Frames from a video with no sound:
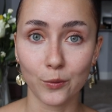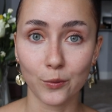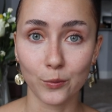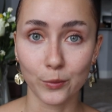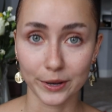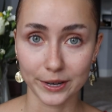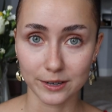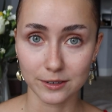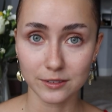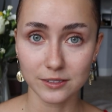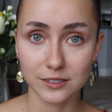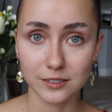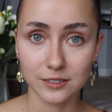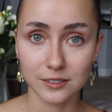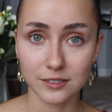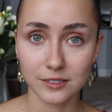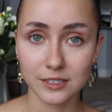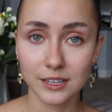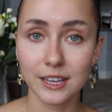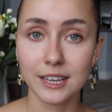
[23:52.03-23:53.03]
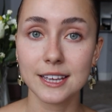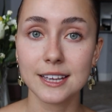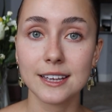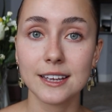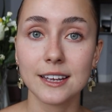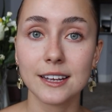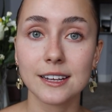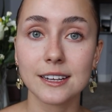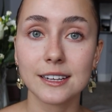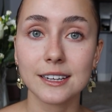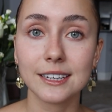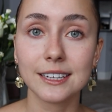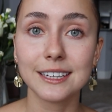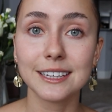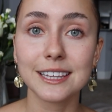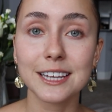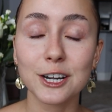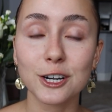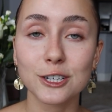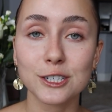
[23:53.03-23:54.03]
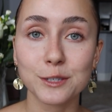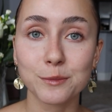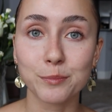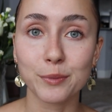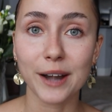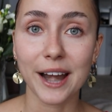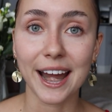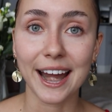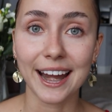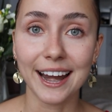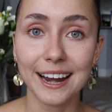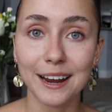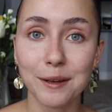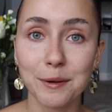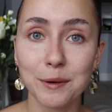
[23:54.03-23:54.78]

Reels. Glitter spray.